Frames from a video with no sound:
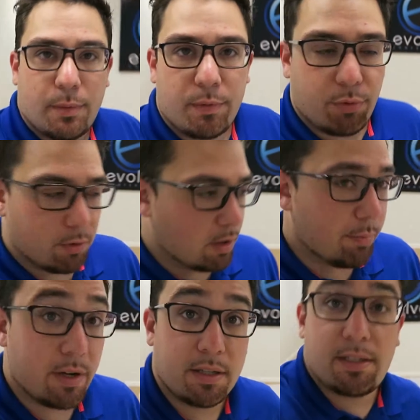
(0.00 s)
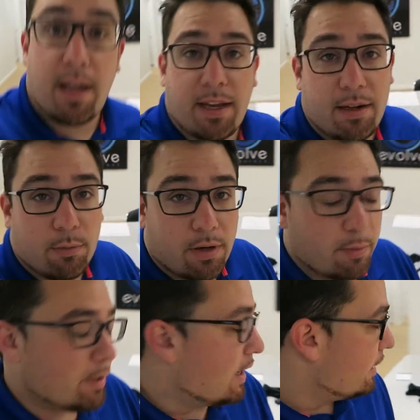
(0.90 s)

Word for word: going to be pulling up any second and we're going to be